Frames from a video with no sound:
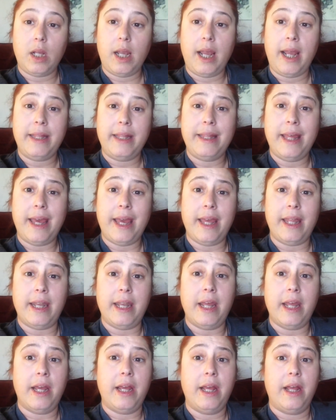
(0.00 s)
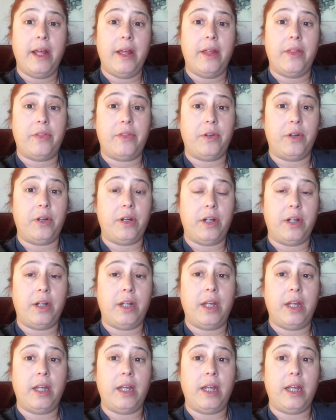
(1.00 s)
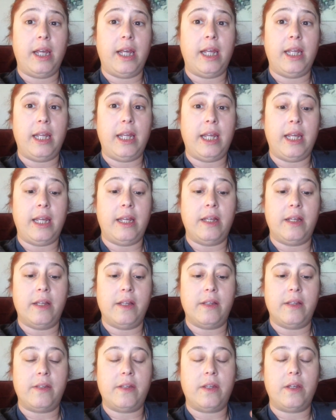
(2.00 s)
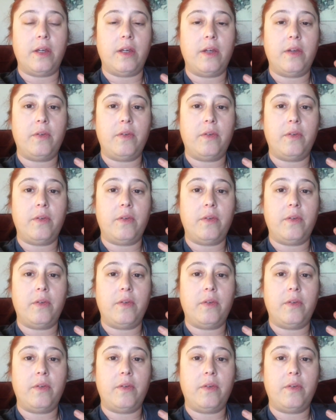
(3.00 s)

and then third it is